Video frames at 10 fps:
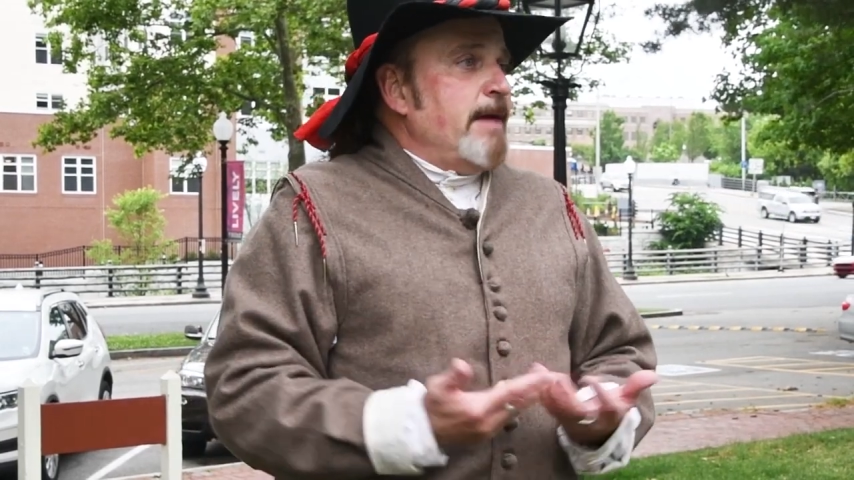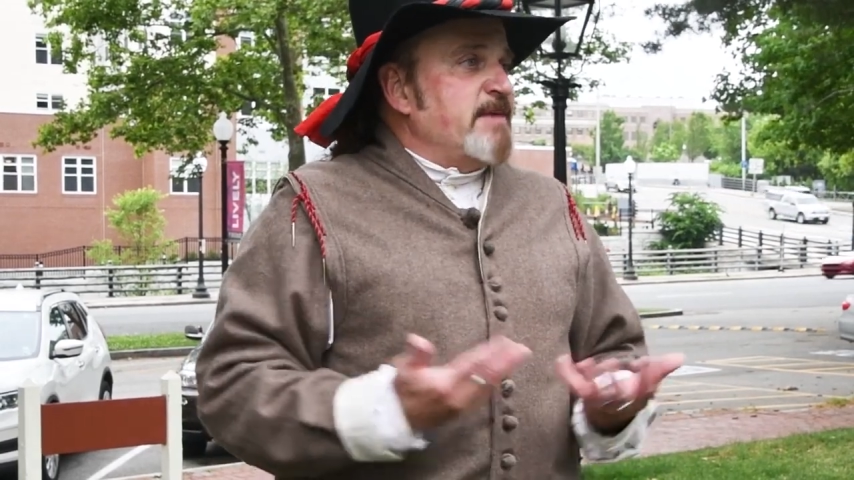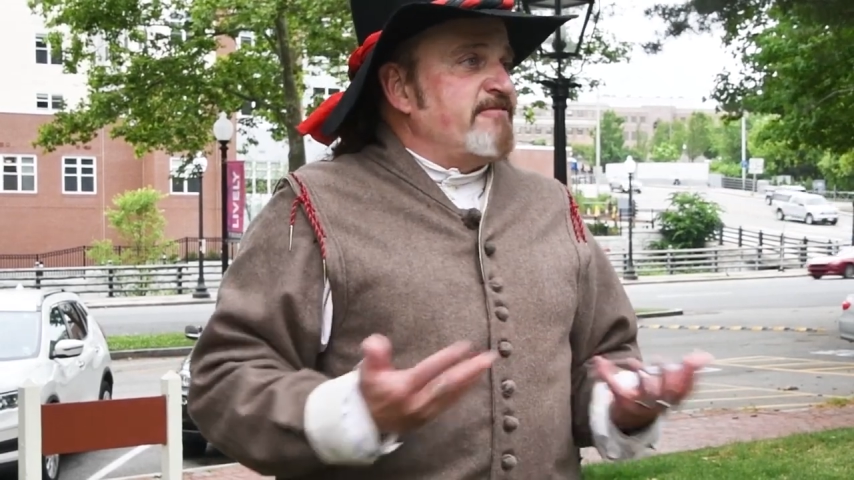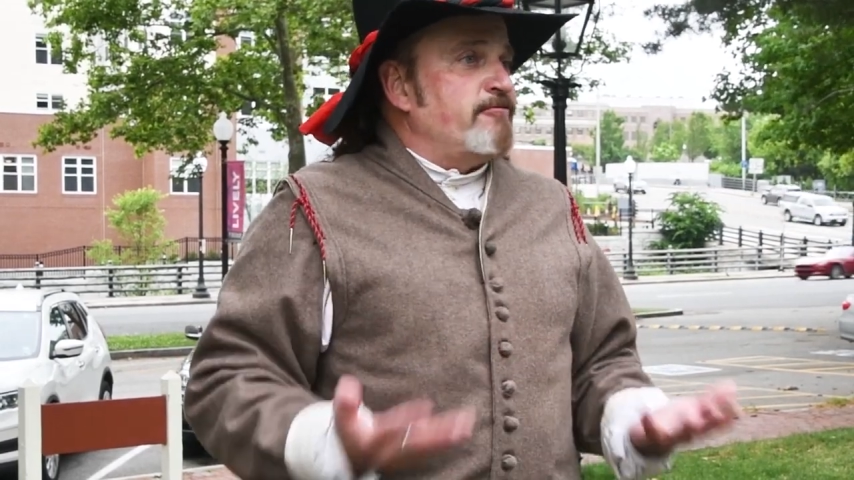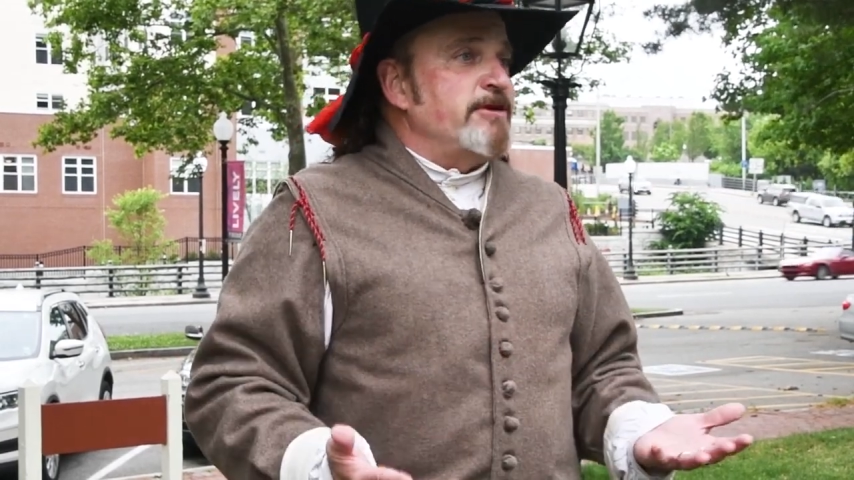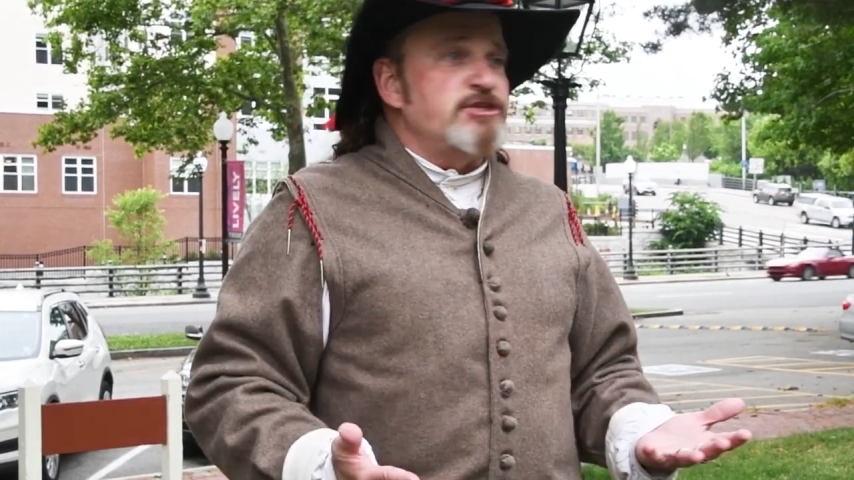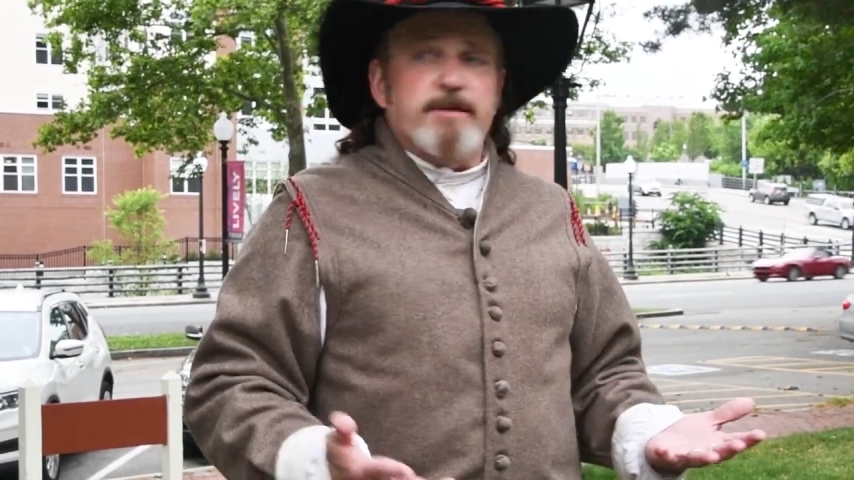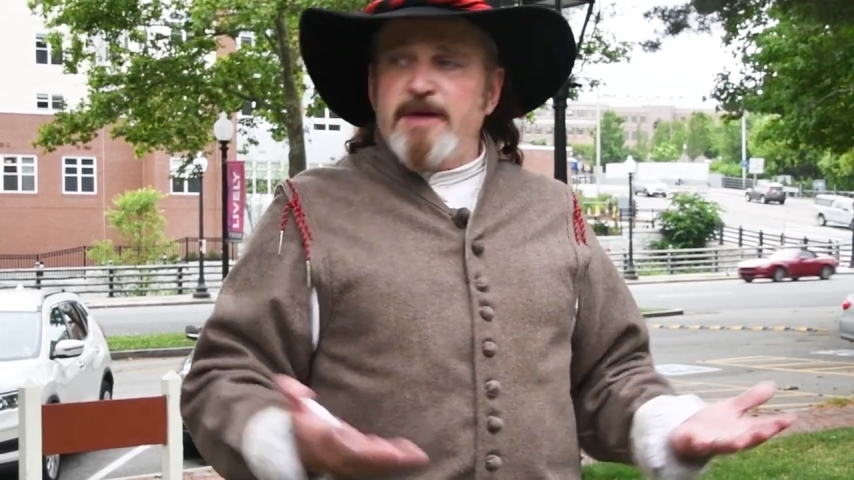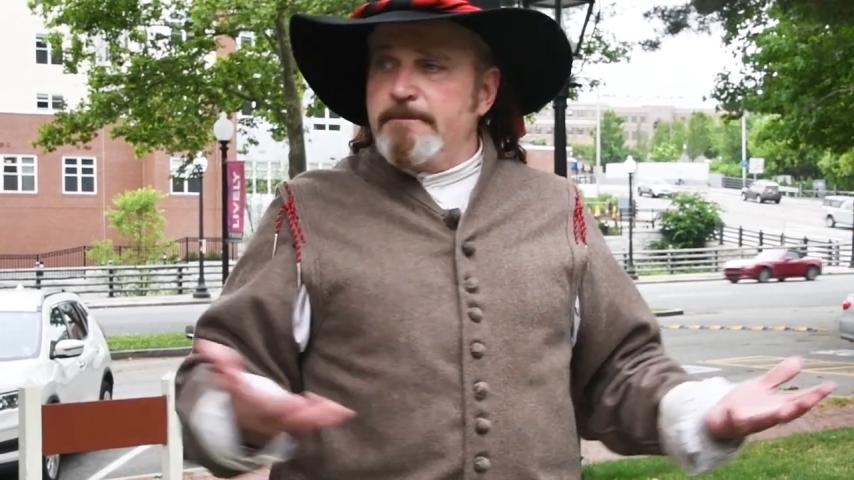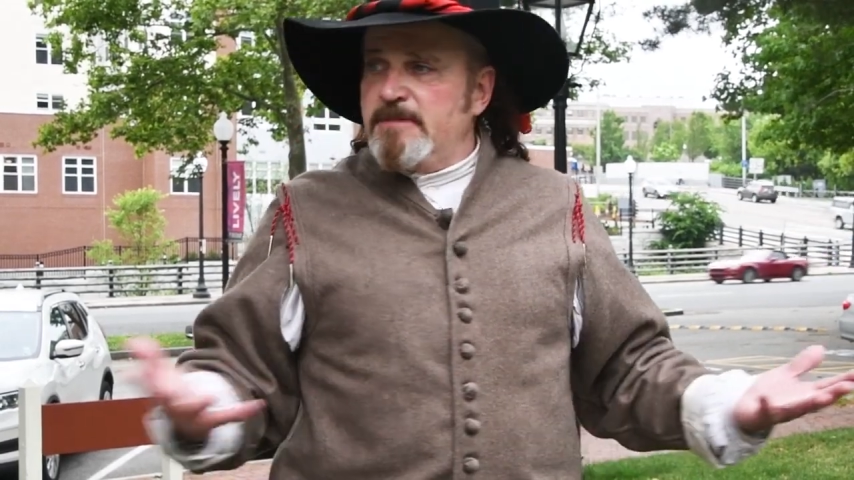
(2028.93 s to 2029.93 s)
my
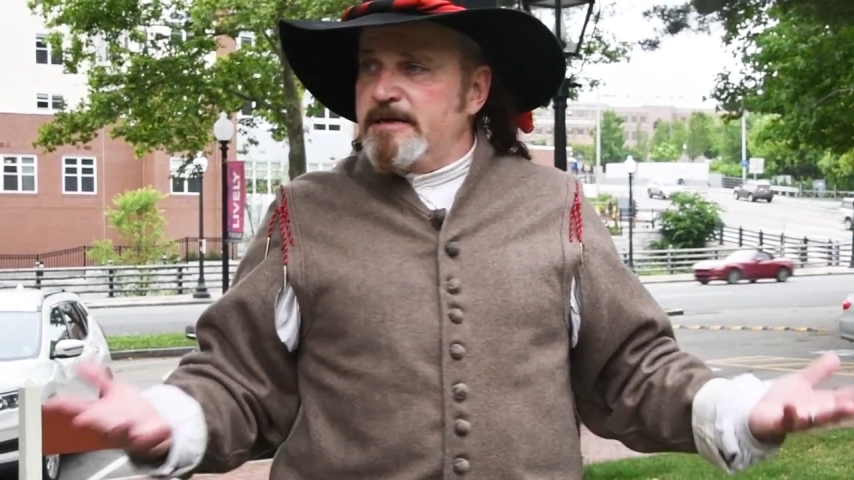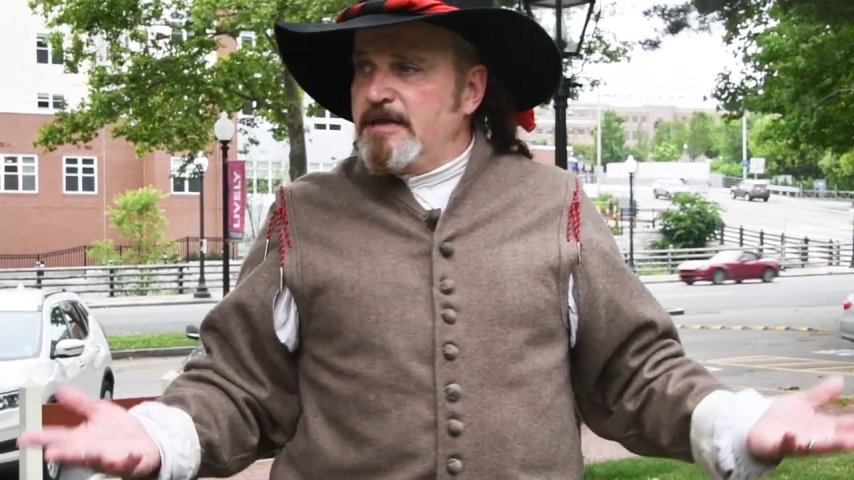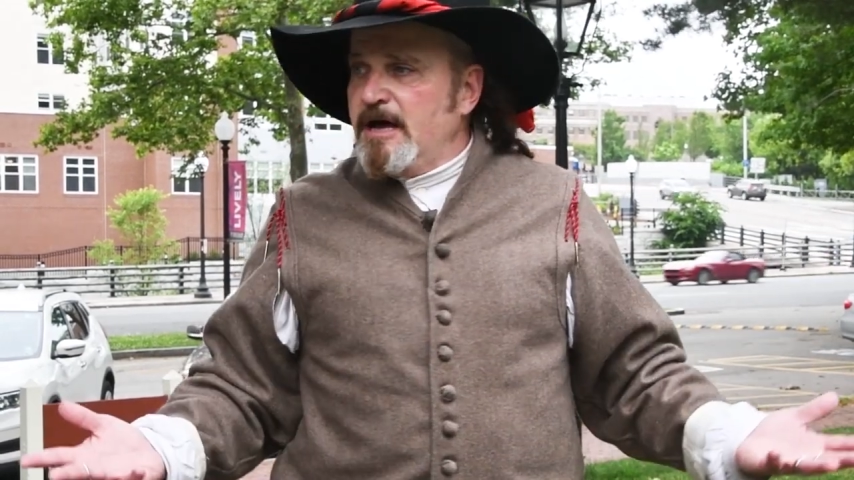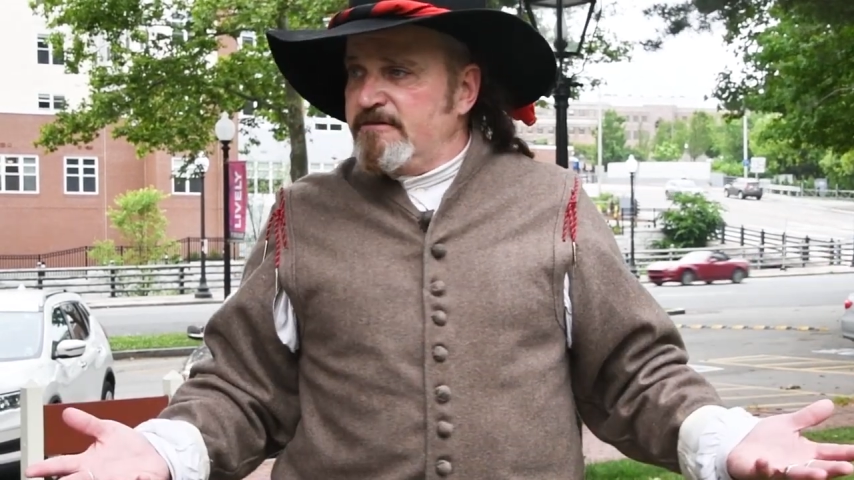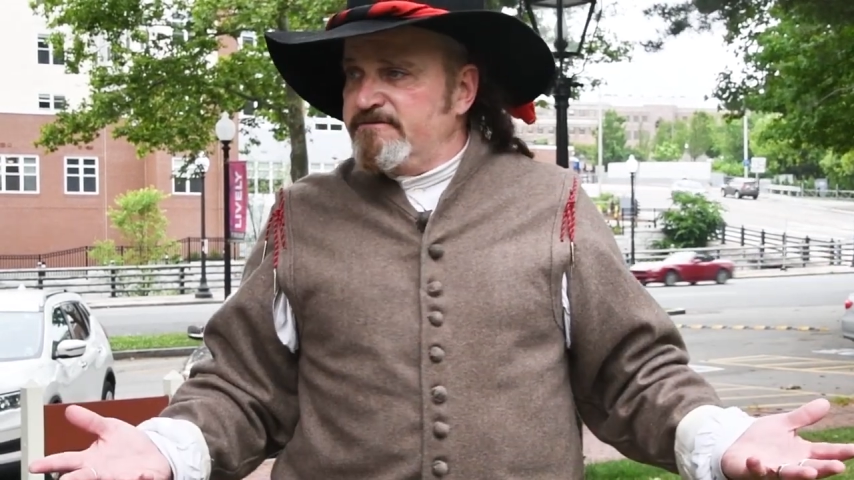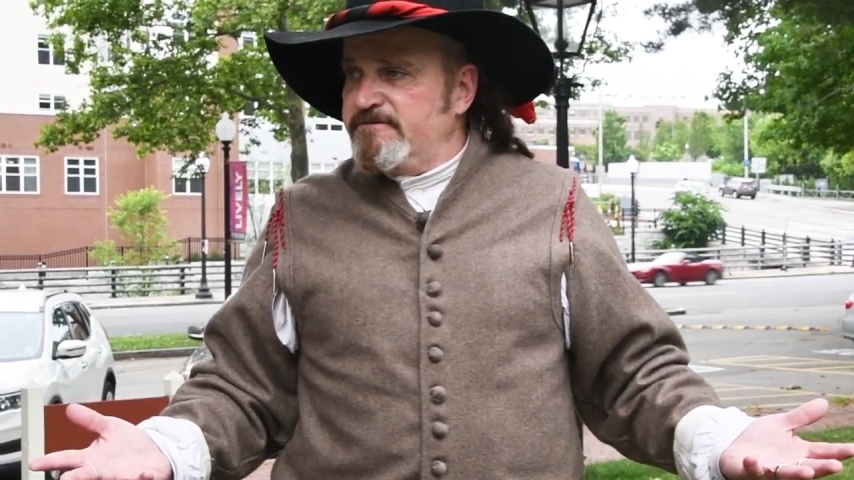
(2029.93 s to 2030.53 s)
friendship, and my love.